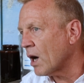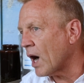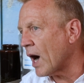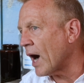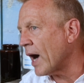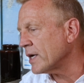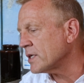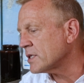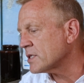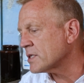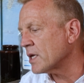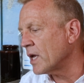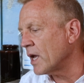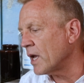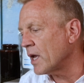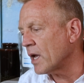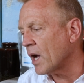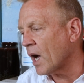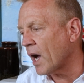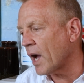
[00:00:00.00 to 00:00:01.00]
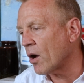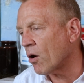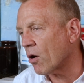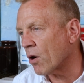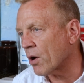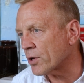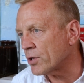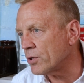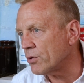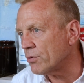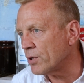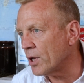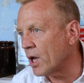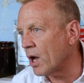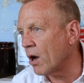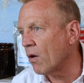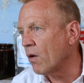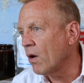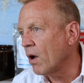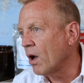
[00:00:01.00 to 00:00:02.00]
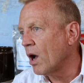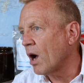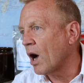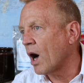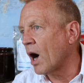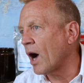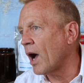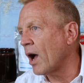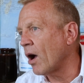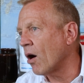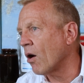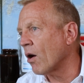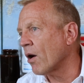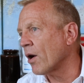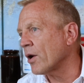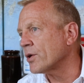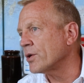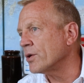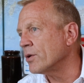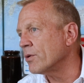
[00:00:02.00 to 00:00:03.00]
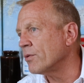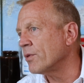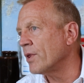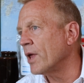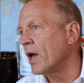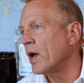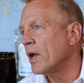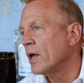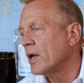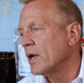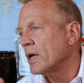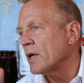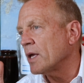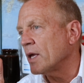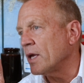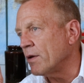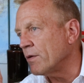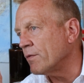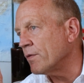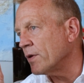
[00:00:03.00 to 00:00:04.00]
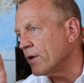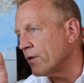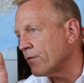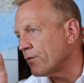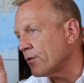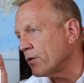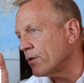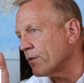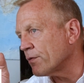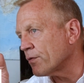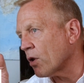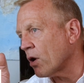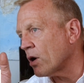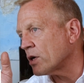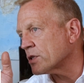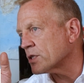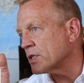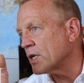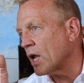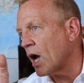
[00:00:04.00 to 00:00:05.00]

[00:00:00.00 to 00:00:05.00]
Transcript: I argue no. I argue that even if you've lost